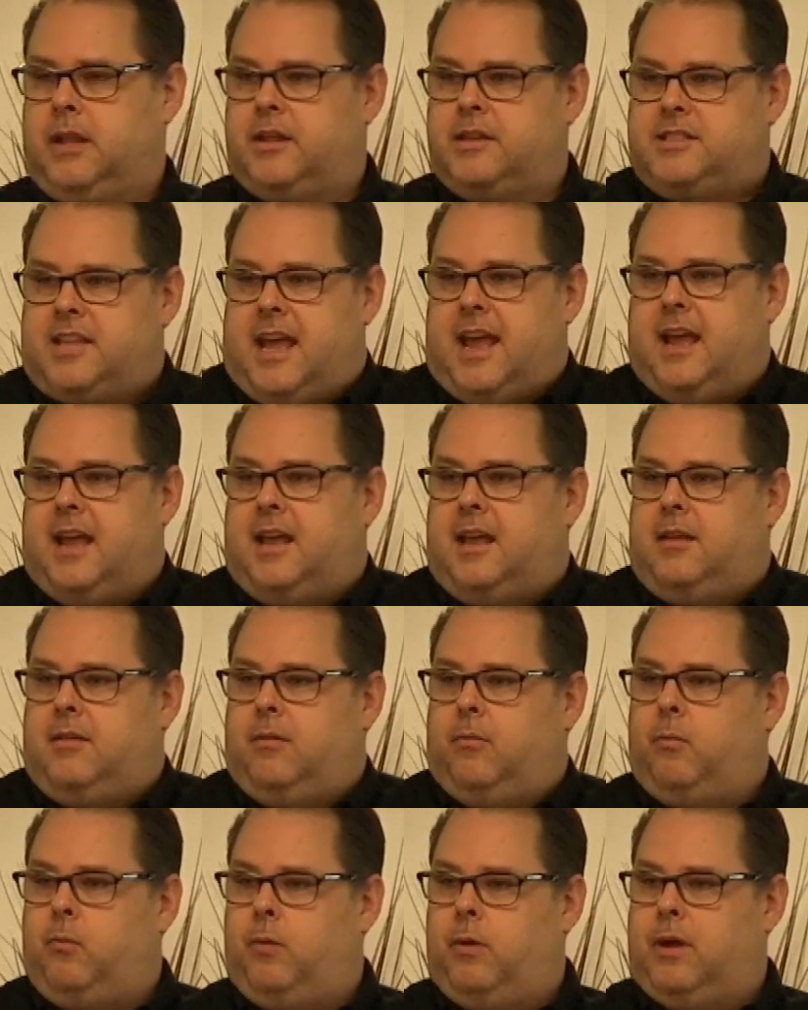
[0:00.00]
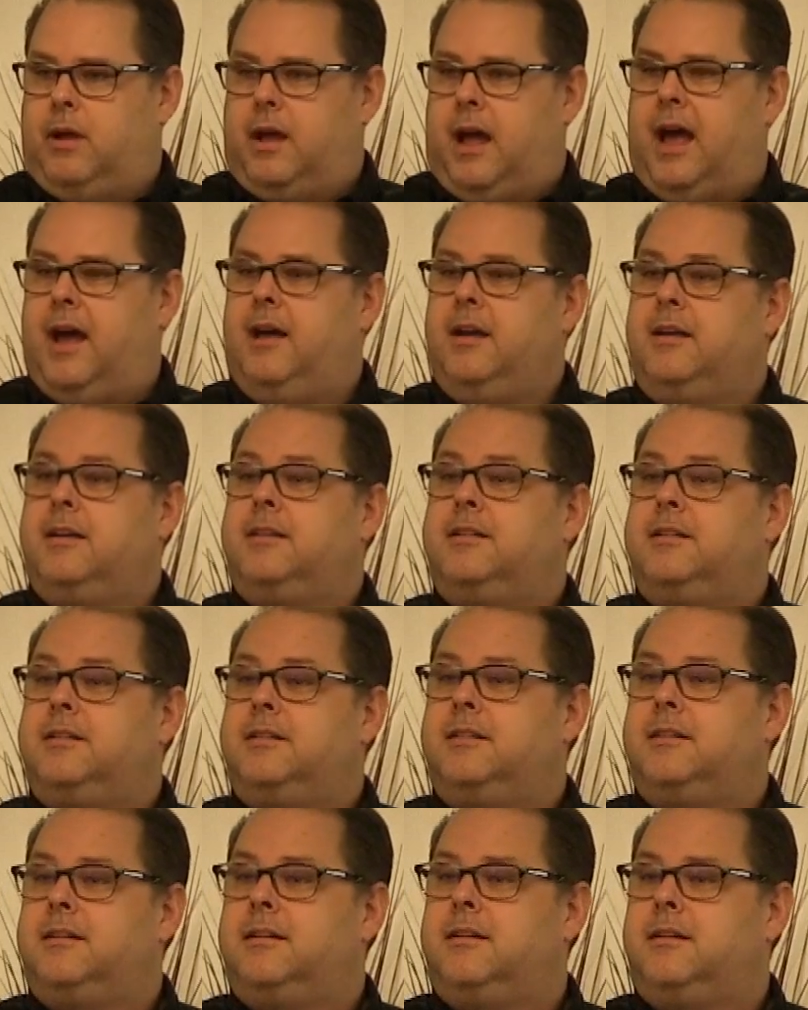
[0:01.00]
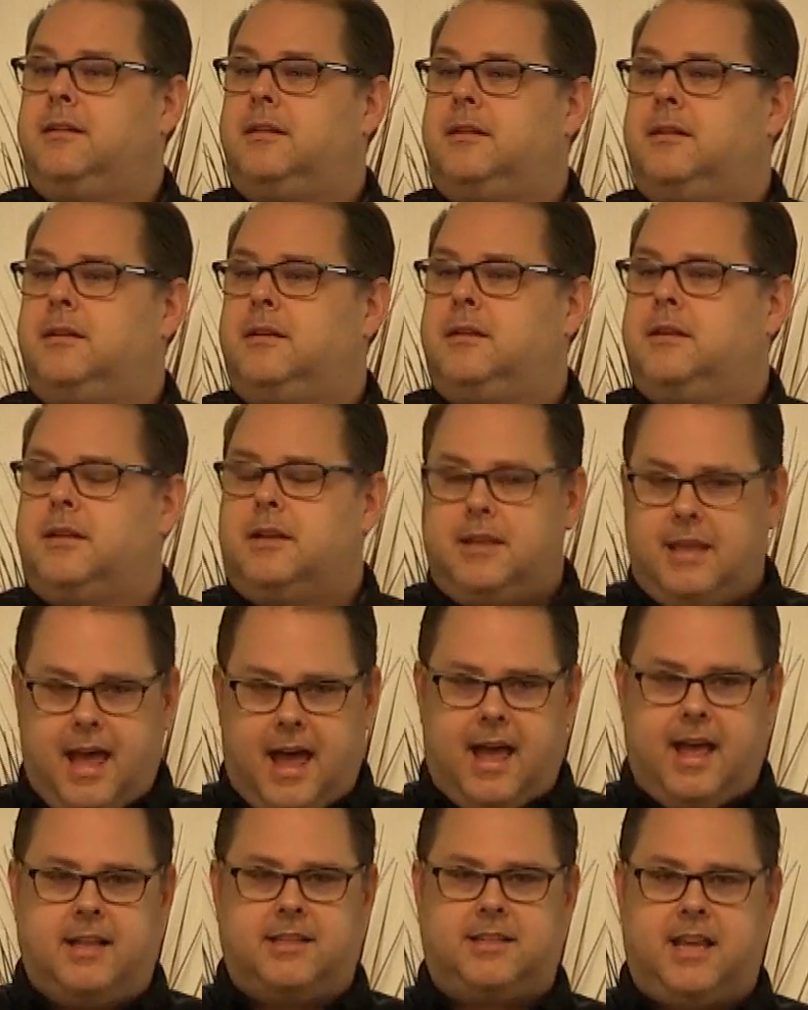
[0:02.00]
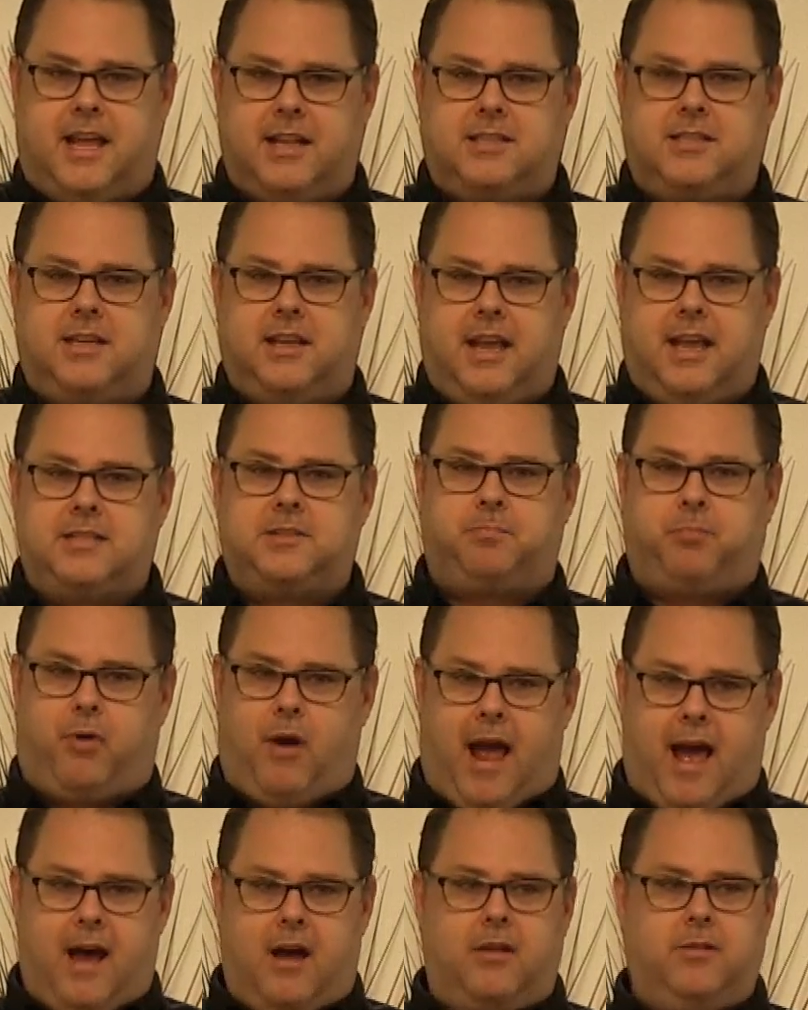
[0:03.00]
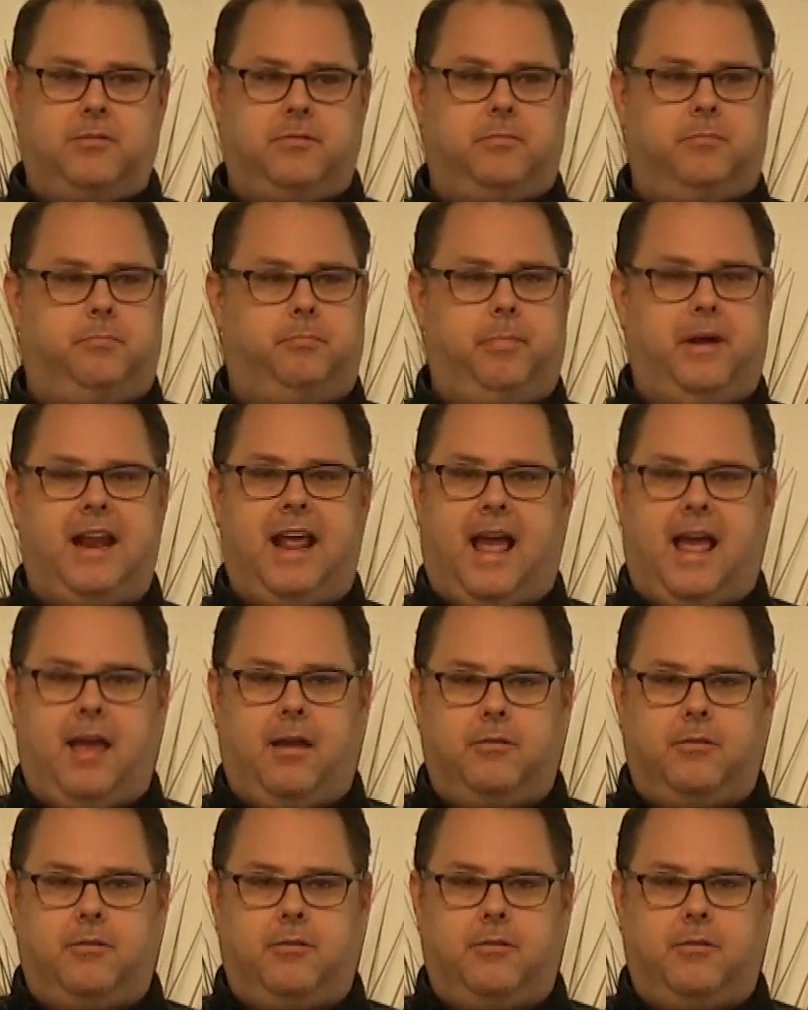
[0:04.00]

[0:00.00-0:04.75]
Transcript: He's saying, huh? Yeah, it's, it's, it's proud, but